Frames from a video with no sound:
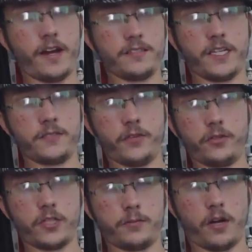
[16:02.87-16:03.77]
United States
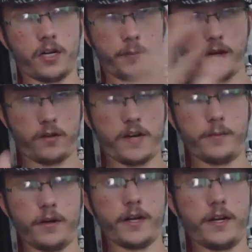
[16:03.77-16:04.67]
future. I'm talking about
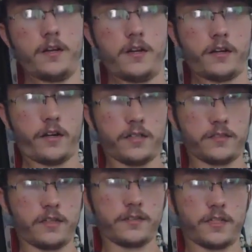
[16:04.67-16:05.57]
everybody
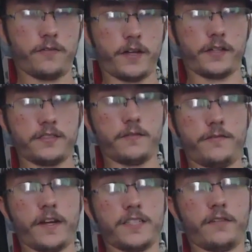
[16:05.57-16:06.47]
because uh, stuff like this
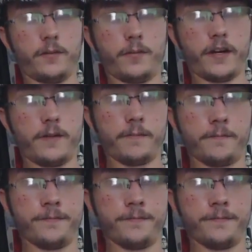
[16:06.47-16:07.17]
affects everybody.